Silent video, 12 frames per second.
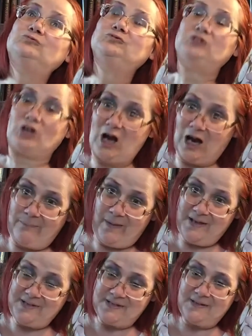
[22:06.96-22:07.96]
the
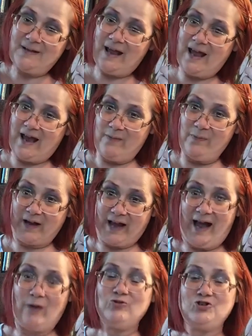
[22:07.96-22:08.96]
carpet and the
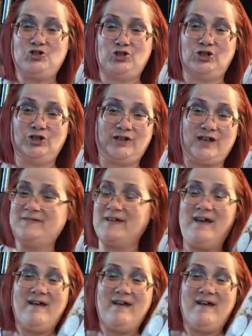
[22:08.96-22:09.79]
couch because